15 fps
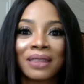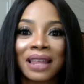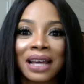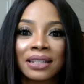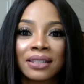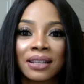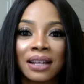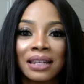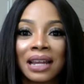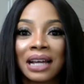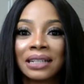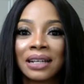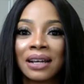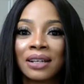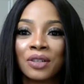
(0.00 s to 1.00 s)
that
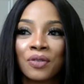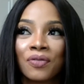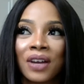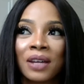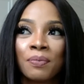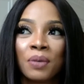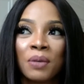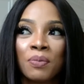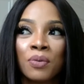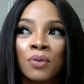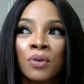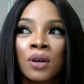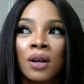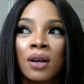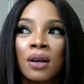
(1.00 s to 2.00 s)
ladder, and you find people